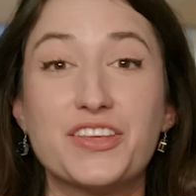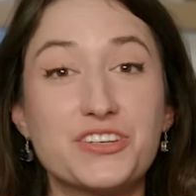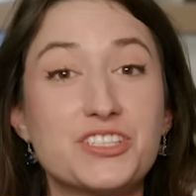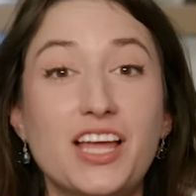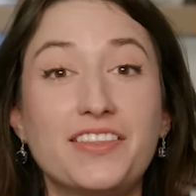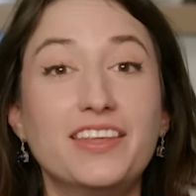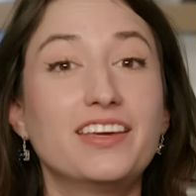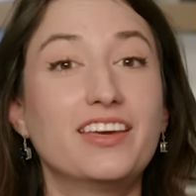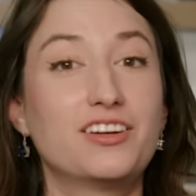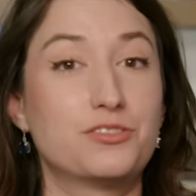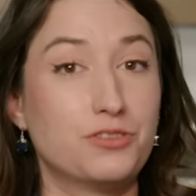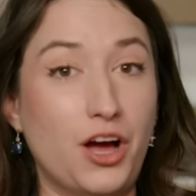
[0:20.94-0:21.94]
There's nothing
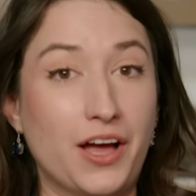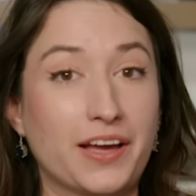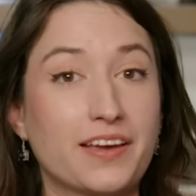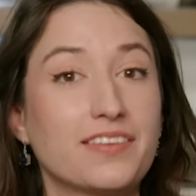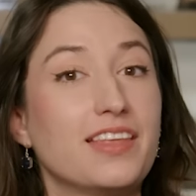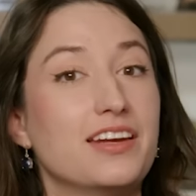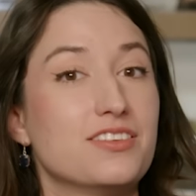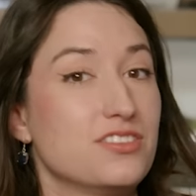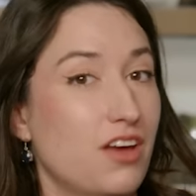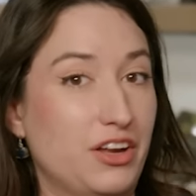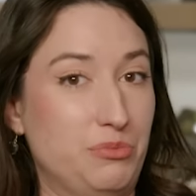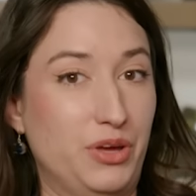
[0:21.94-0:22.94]
in a rock that is
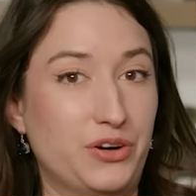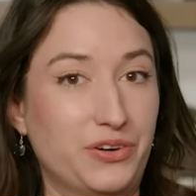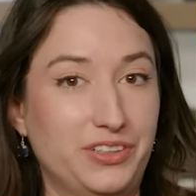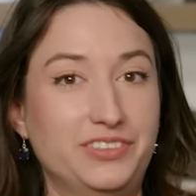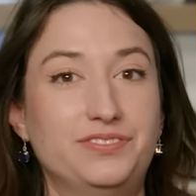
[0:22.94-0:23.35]
not a mineral.